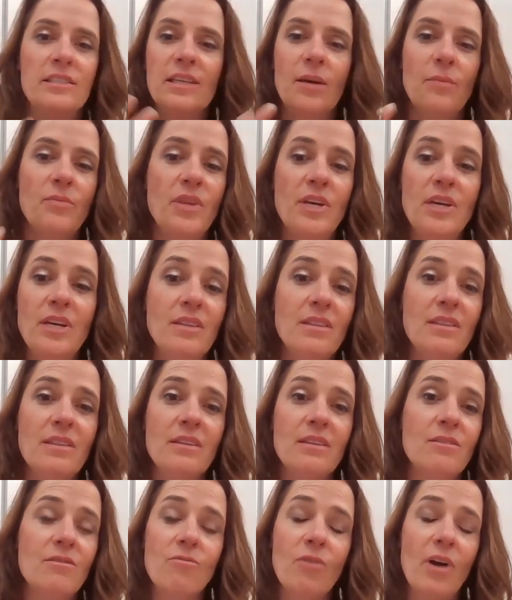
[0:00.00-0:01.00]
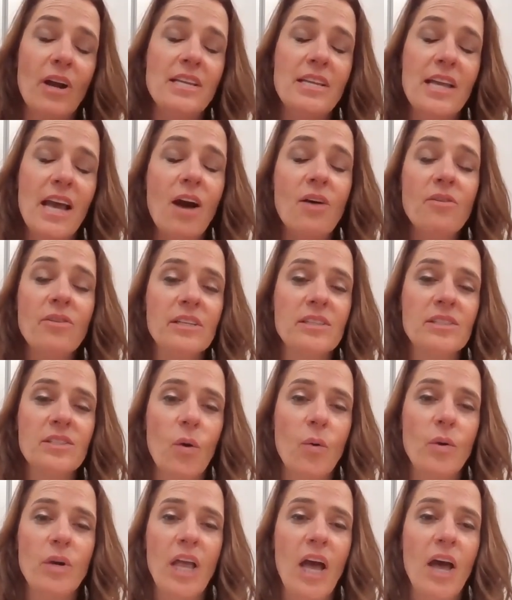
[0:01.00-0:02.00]
something right now that's
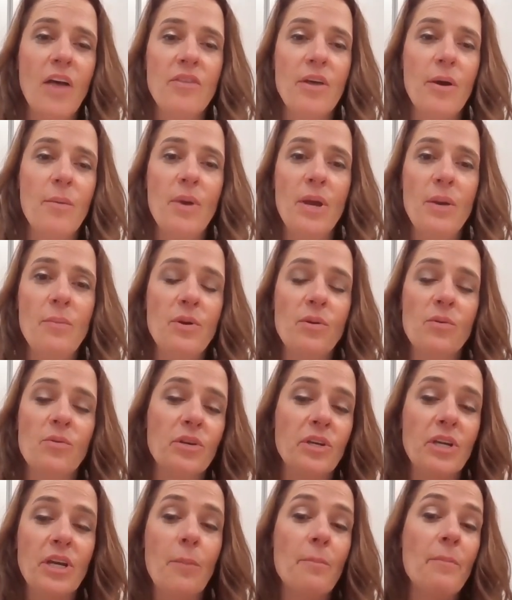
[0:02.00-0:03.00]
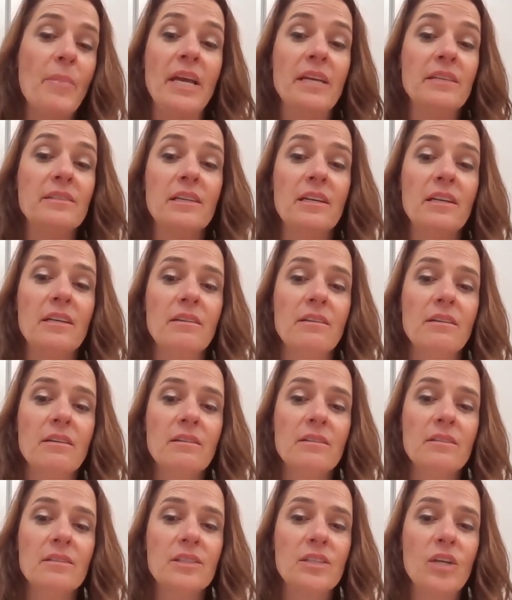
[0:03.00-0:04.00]
going on that may be really amazing.
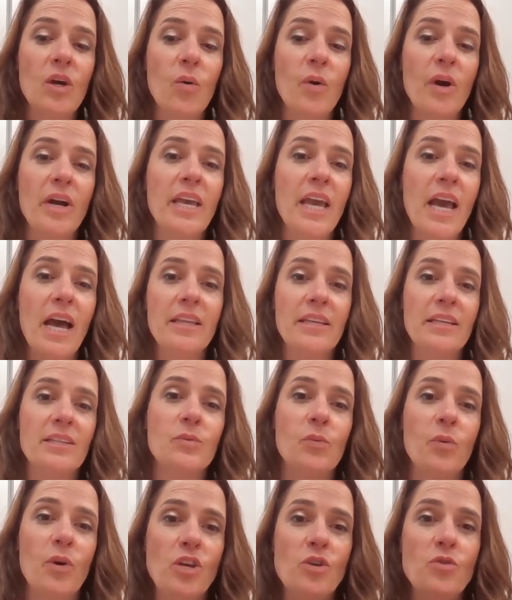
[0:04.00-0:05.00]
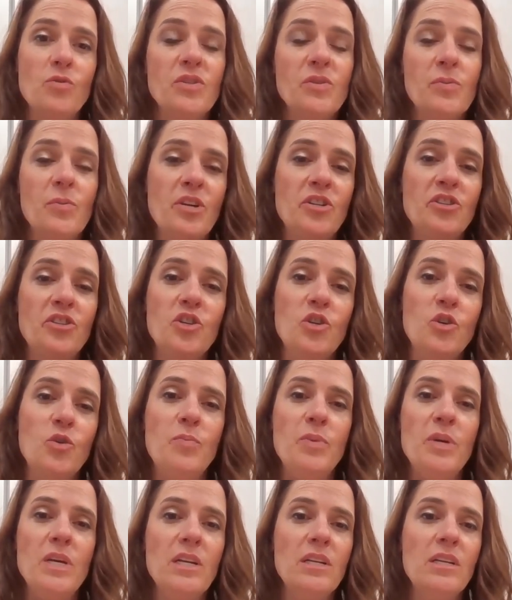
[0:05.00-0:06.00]
So again, it's what you speak
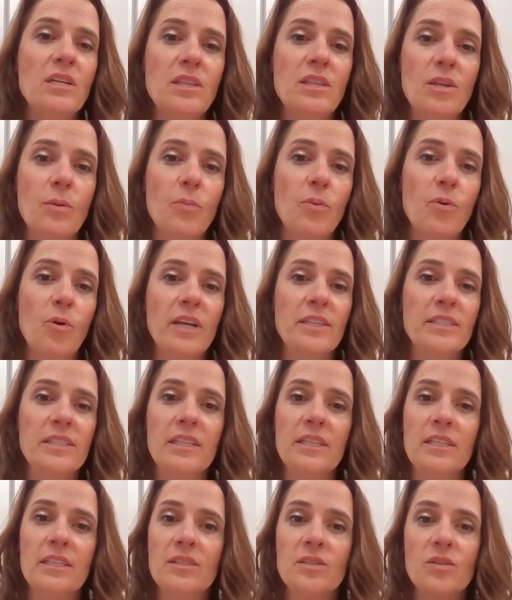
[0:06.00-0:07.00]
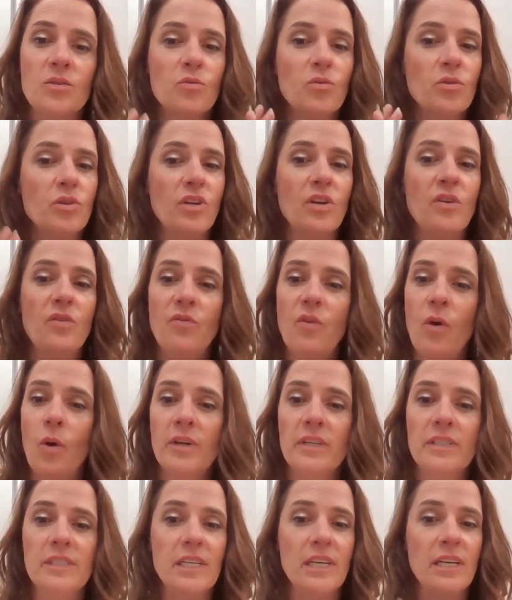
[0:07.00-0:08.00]
to, being in the present, really
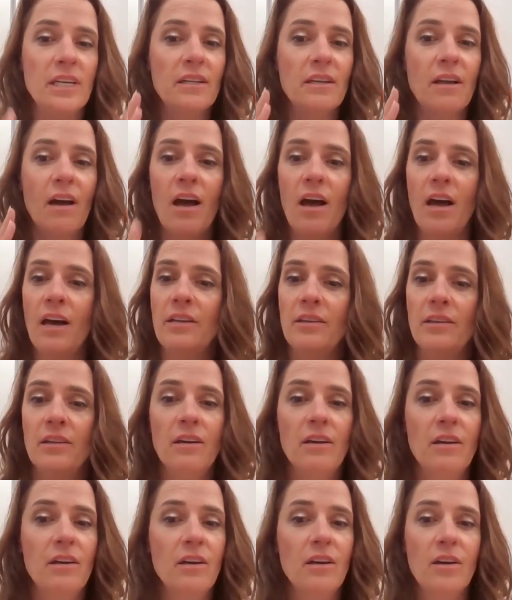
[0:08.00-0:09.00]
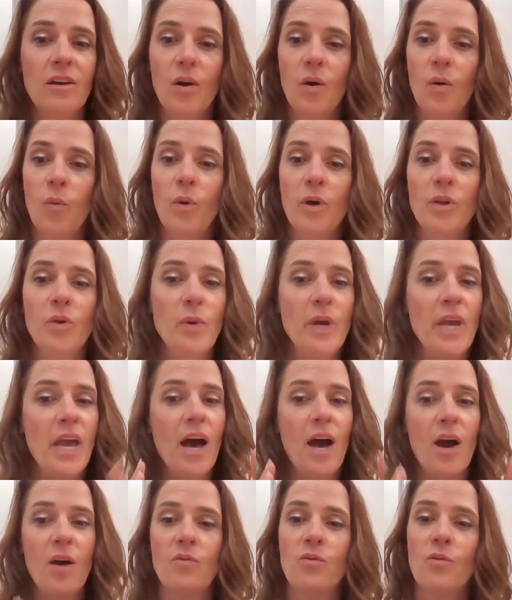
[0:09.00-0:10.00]
focusing on what do we
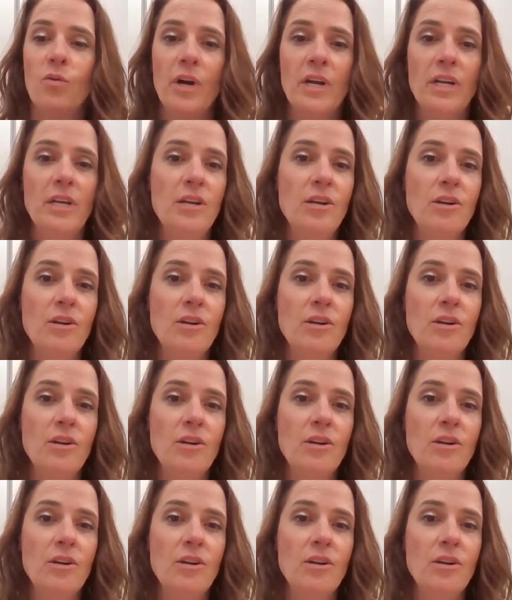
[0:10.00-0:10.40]
have right